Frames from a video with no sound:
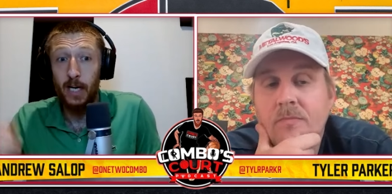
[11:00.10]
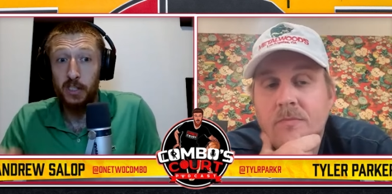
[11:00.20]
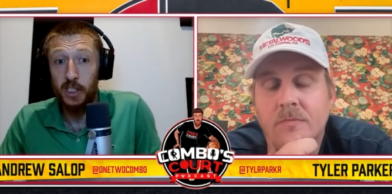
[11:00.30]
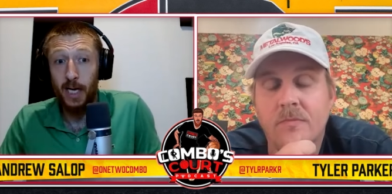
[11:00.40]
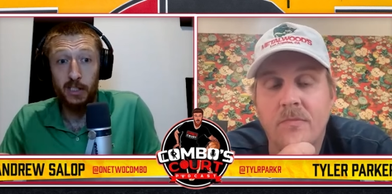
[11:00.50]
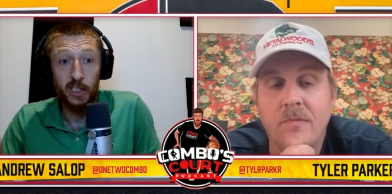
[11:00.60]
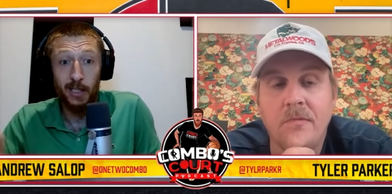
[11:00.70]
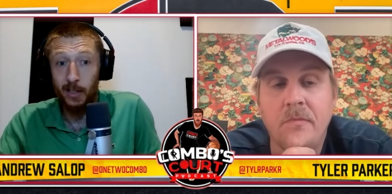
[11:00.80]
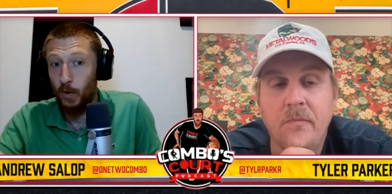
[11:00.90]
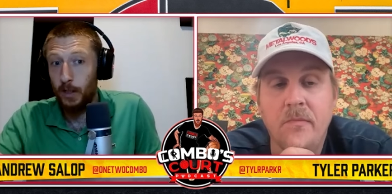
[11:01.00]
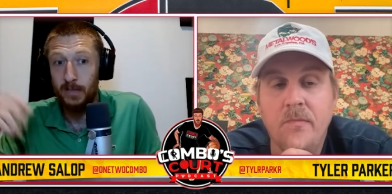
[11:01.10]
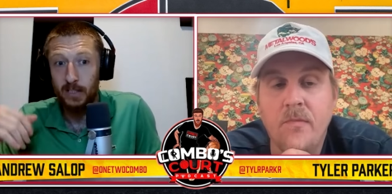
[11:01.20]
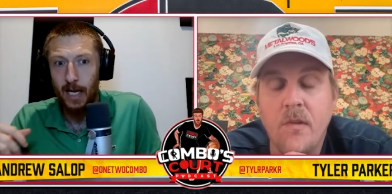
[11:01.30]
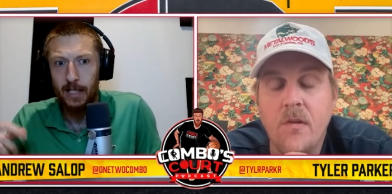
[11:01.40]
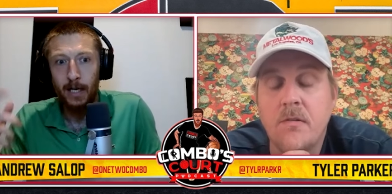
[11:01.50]
Speaker 1: in SGA, Jalen Williams
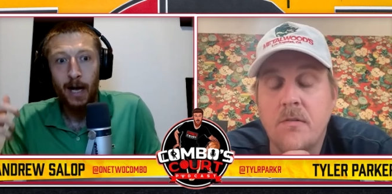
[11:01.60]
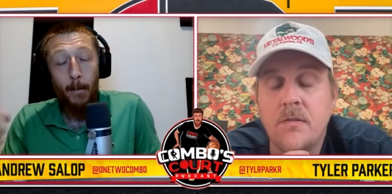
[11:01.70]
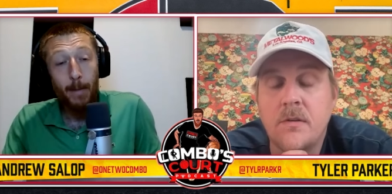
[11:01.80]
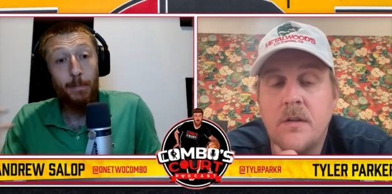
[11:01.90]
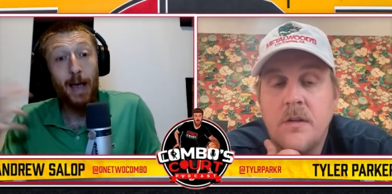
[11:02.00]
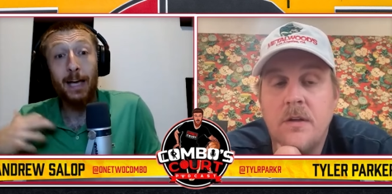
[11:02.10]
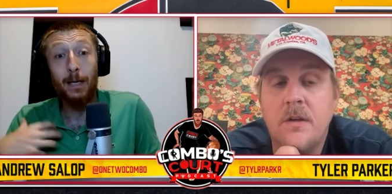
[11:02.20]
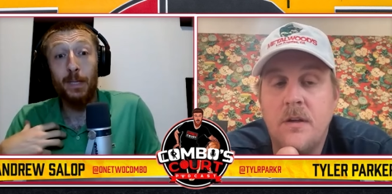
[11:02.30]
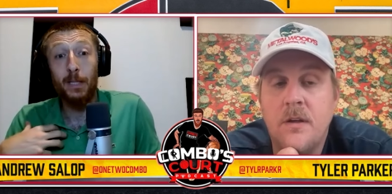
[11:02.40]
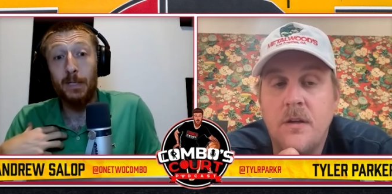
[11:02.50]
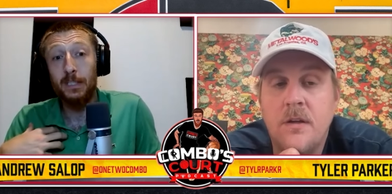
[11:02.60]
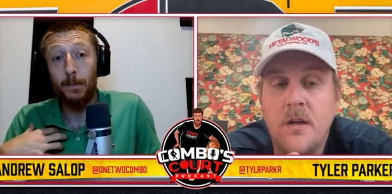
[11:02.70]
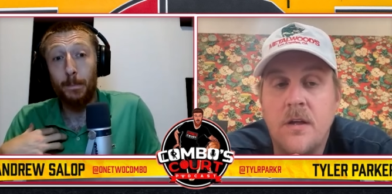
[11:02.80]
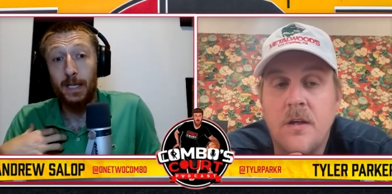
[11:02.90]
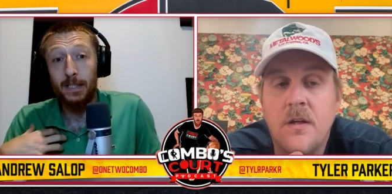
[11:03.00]
ascending. Maybe I could be the
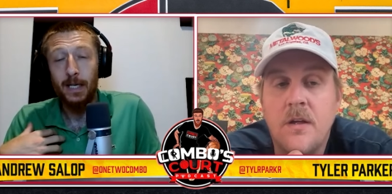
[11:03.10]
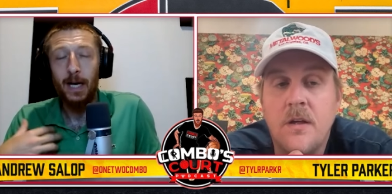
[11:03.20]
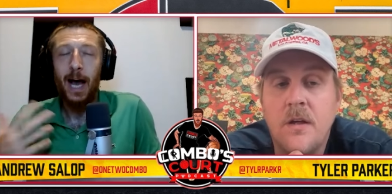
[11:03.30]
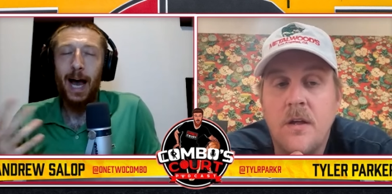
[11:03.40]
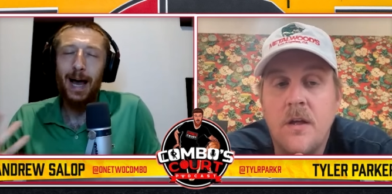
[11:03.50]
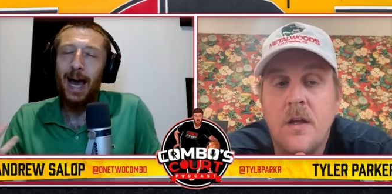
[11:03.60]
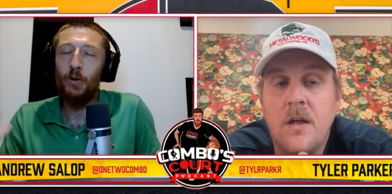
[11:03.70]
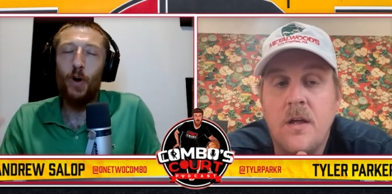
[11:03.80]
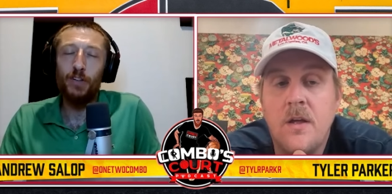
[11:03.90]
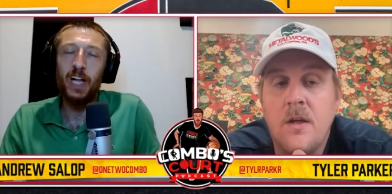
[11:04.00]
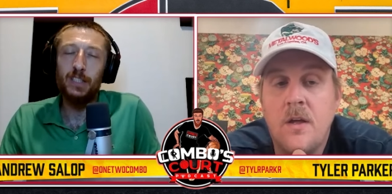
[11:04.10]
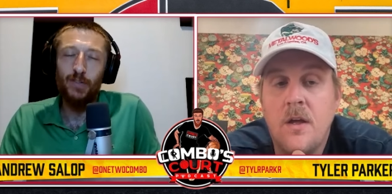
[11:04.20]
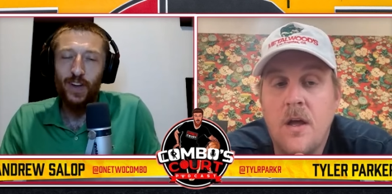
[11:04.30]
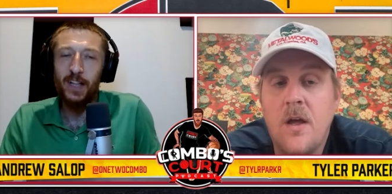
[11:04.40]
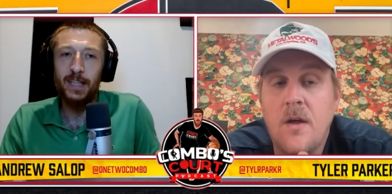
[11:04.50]
missing piece. I, I don't know if
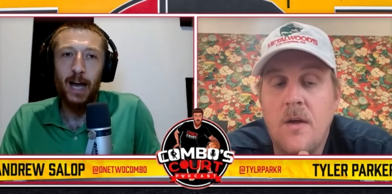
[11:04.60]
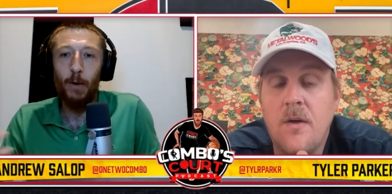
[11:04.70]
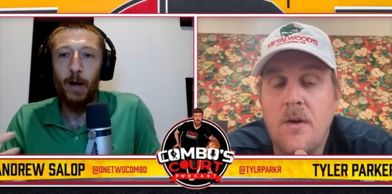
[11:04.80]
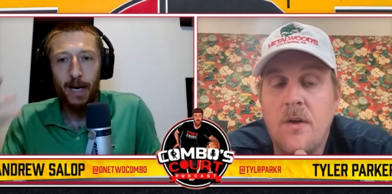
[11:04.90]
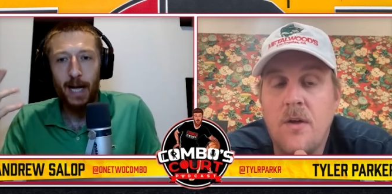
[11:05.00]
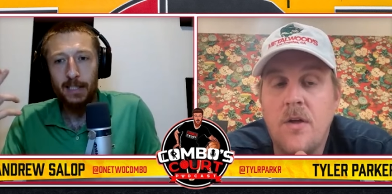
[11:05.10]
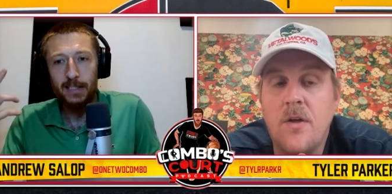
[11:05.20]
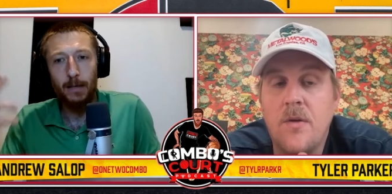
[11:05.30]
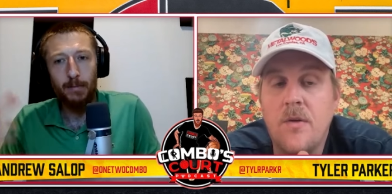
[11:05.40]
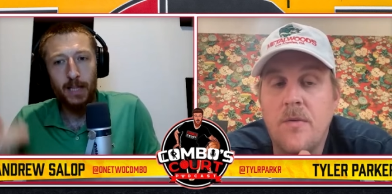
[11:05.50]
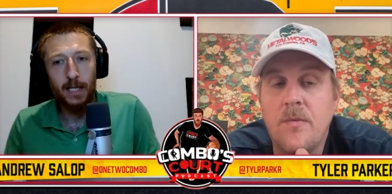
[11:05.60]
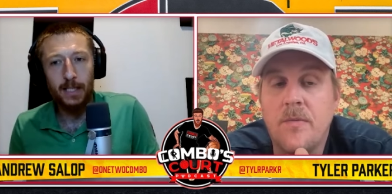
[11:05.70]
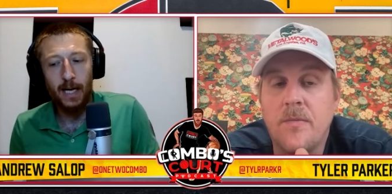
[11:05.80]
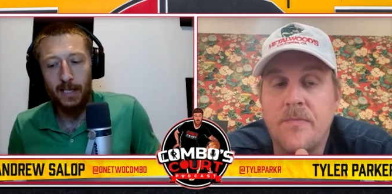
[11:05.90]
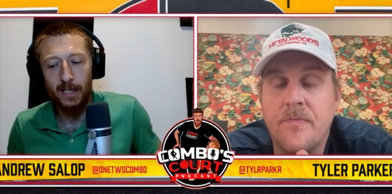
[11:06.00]
Klay's feeling that way, but
Speaker 2: I could see him
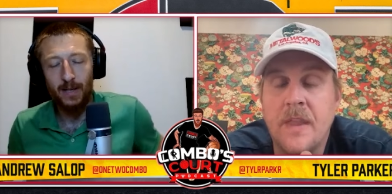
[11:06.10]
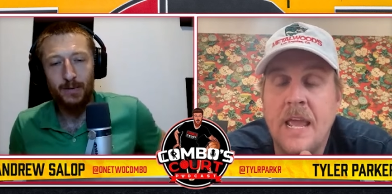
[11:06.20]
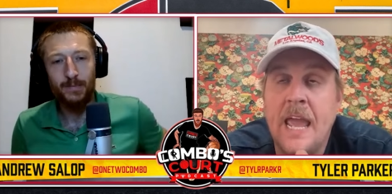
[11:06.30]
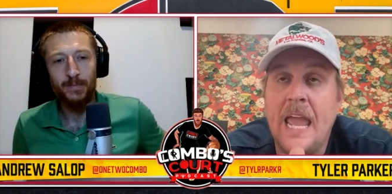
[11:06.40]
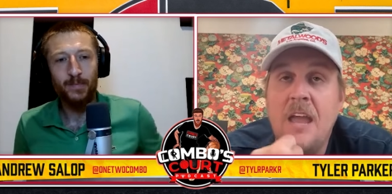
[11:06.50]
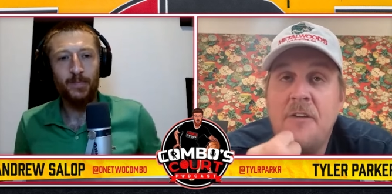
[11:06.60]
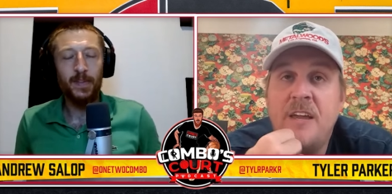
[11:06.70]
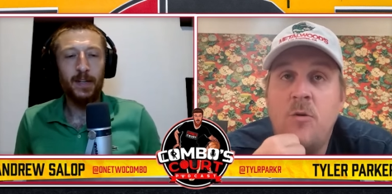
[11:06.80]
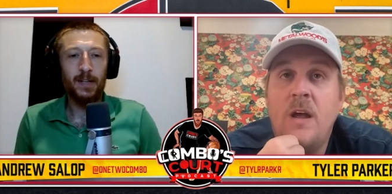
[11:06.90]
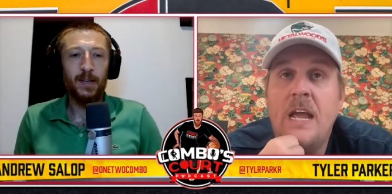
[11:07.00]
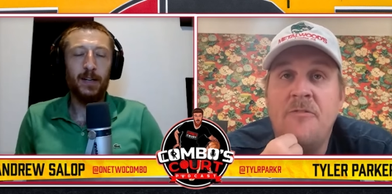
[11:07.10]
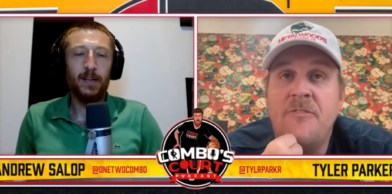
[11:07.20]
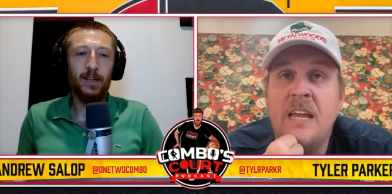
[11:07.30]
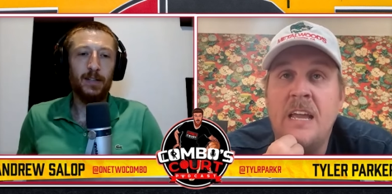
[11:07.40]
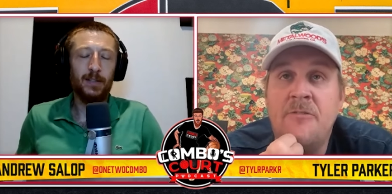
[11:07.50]
thinking that. You know, if he if
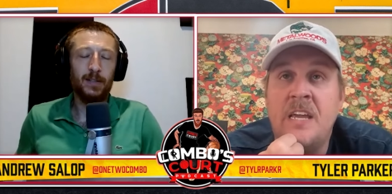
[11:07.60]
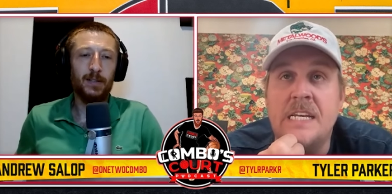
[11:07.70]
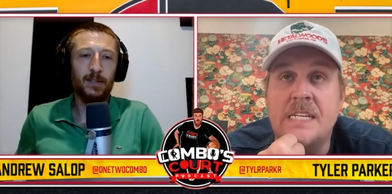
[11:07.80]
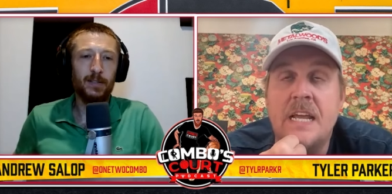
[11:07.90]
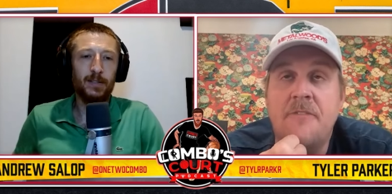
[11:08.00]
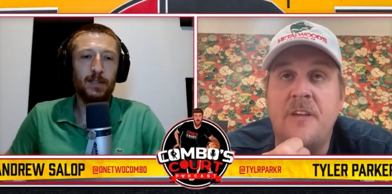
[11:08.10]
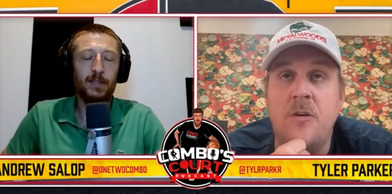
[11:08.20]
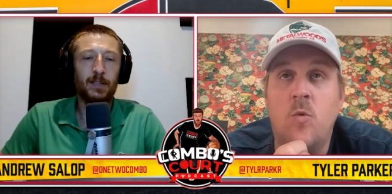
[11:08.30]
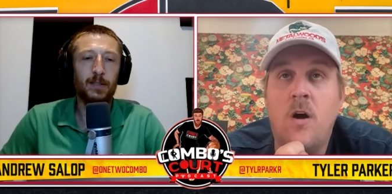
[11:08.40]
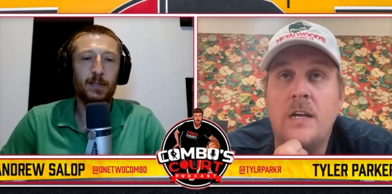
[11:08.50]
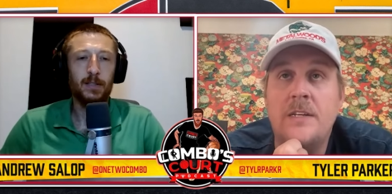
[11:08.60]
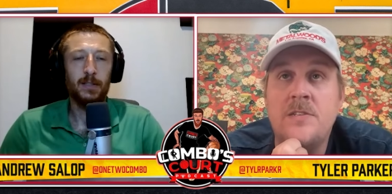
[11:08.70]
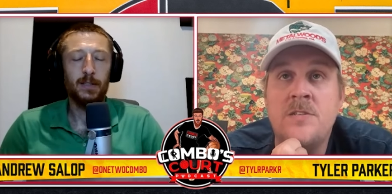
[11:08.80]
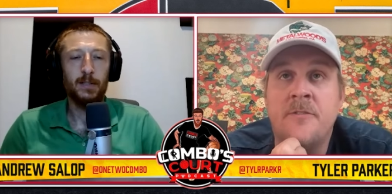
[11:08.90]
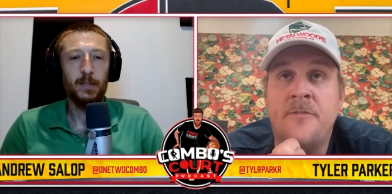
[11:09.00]
if he if he
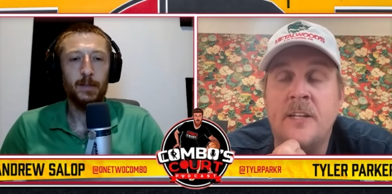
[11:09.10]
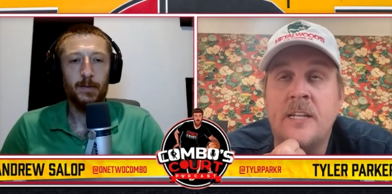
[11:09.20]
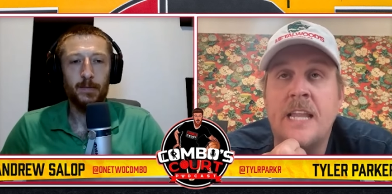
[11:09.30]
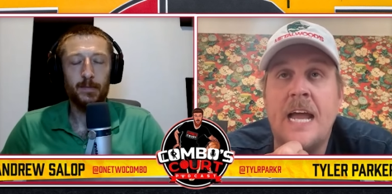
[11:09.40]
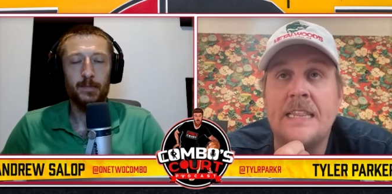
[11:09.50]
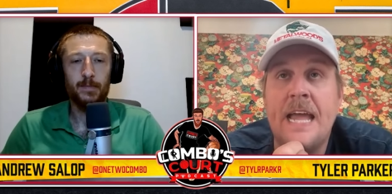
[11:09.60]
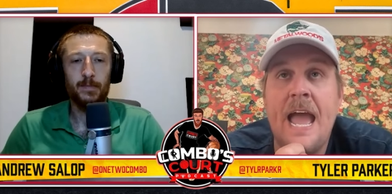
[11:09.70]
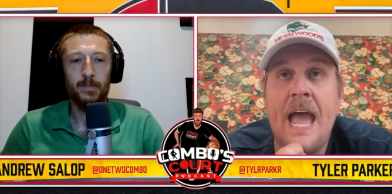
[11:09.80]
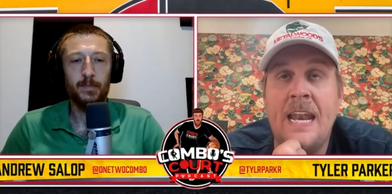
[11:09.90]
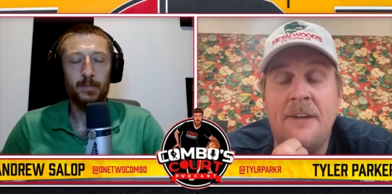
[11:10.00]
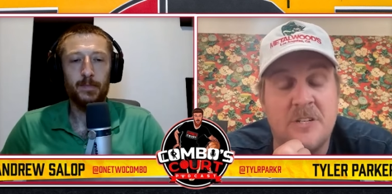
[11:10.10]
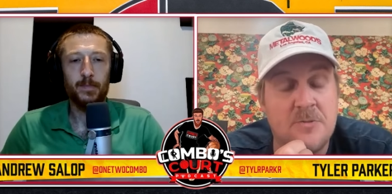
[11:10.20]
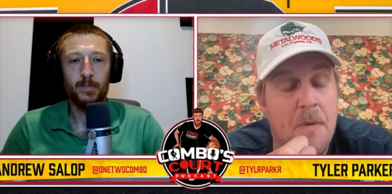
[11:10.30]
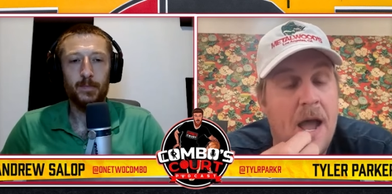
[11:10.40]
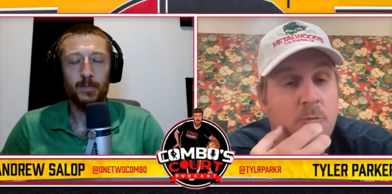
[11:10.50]
was feeling like that, and if his
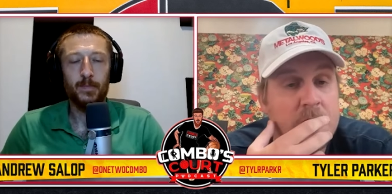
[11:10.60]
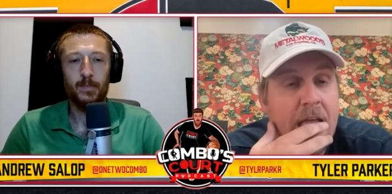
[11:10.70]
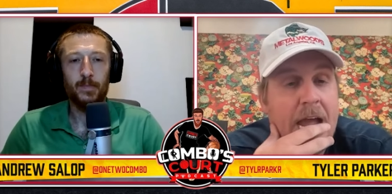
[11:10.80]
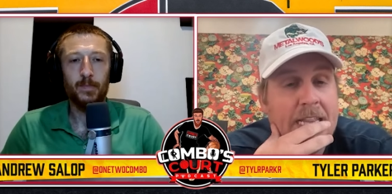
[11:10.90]
mind was like